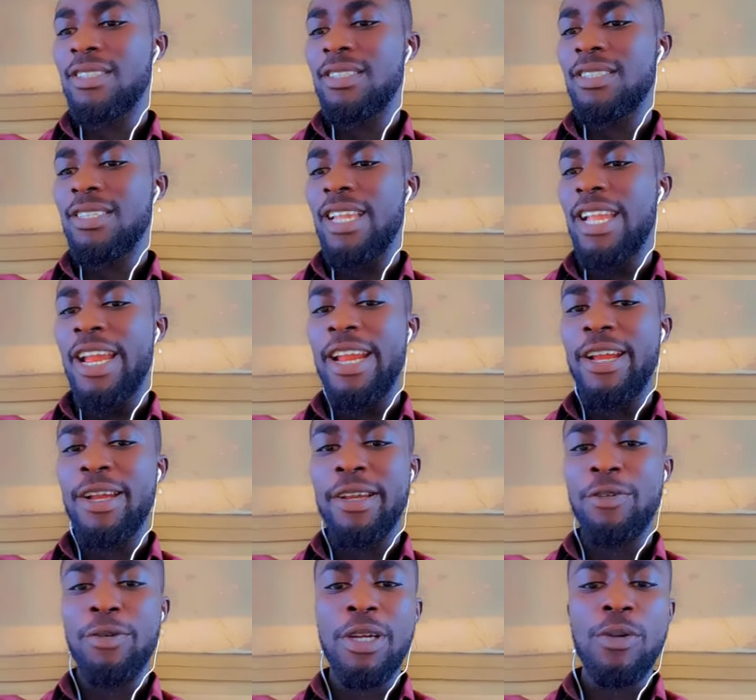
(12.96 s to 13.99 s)
I
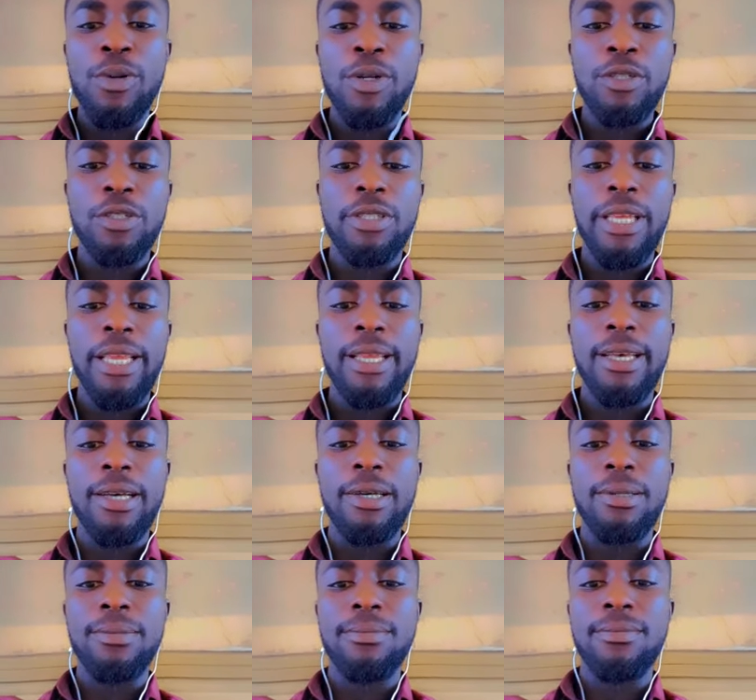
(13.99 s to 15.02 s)
really want to thank
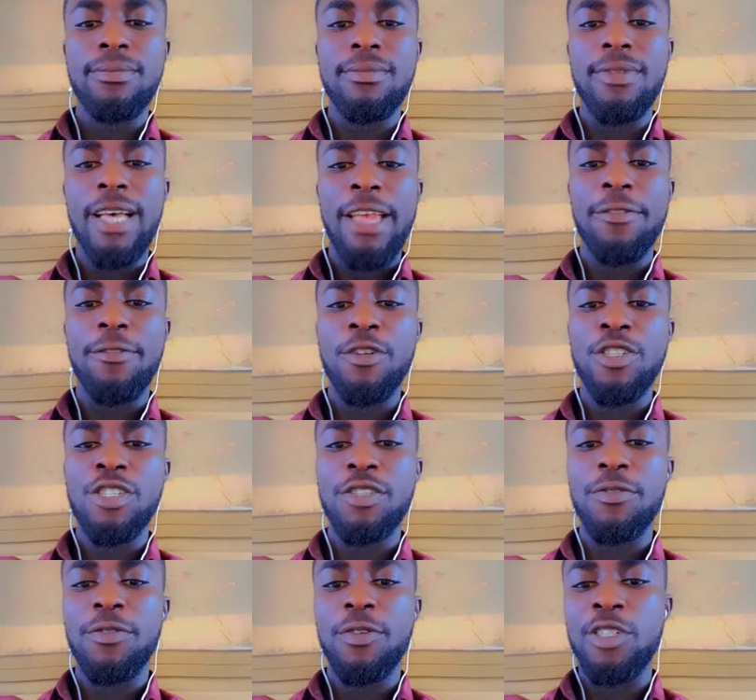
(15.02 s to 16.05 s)

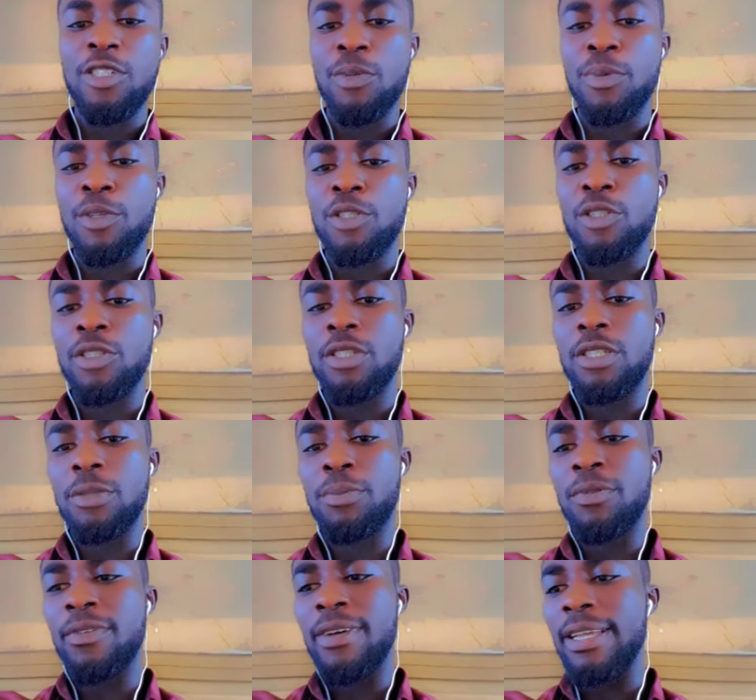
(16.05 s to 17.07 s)
I4G for this opportunity
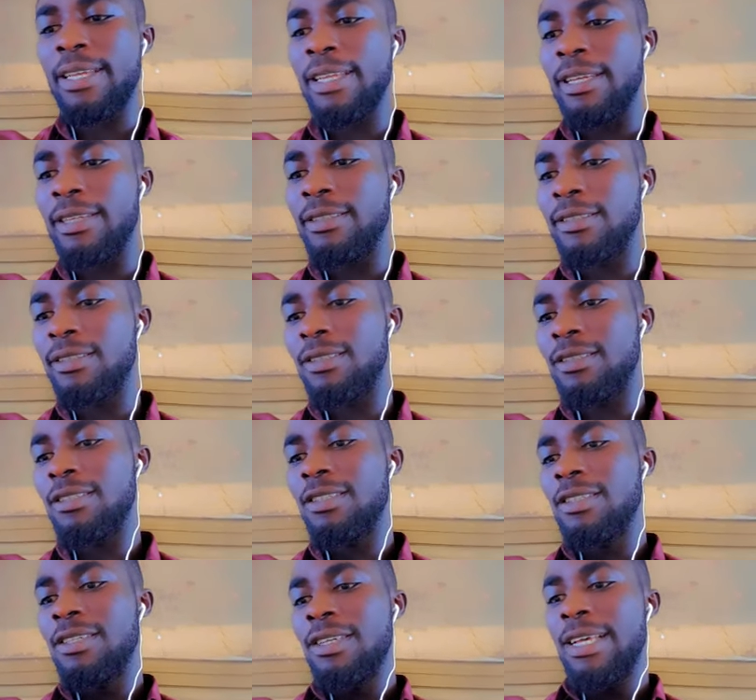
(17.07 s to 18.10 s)
provided.
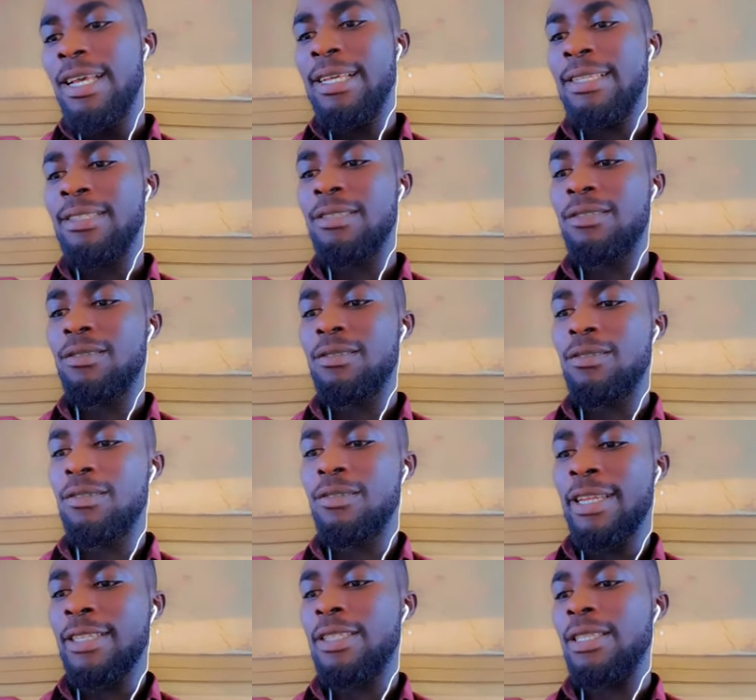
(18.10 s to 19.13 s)
And
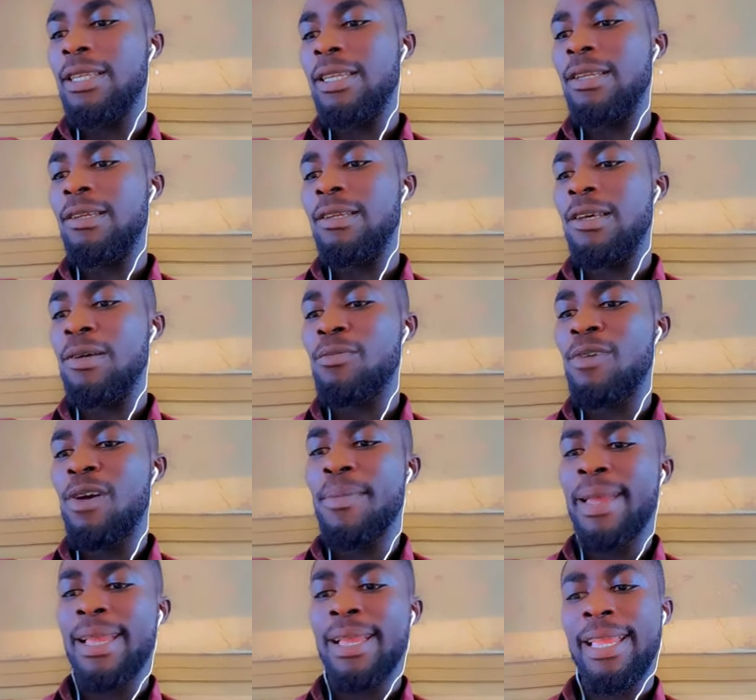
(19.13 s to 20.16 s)
next thing, why am
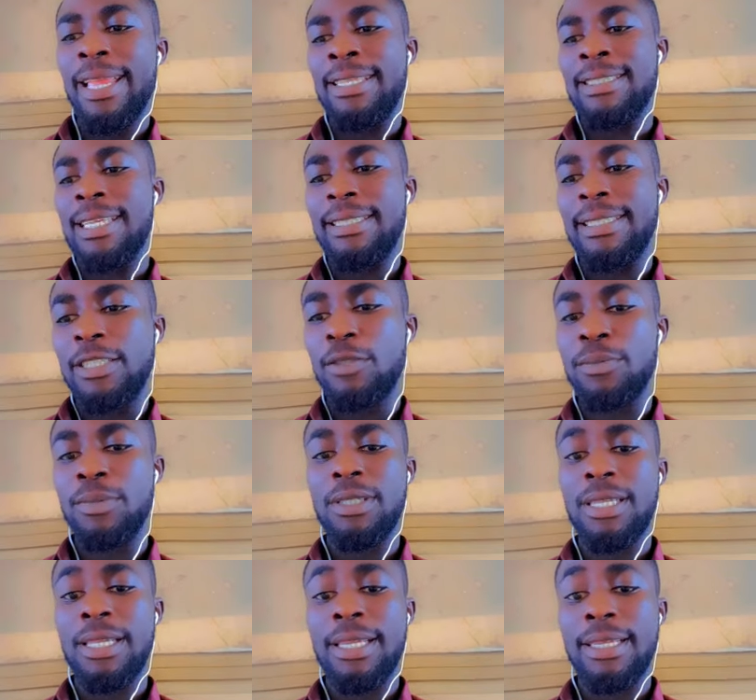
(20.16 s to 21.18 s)
I excited to be
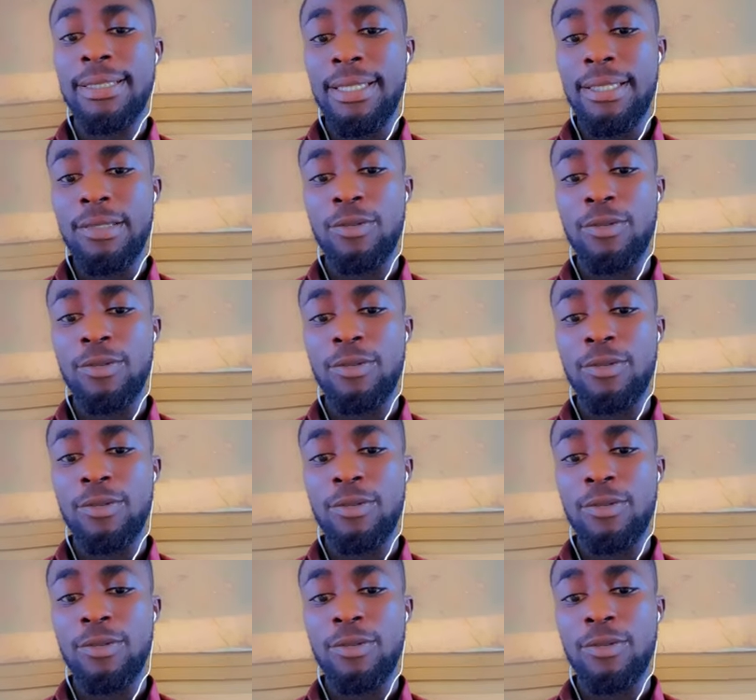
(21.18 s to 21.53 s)
selected?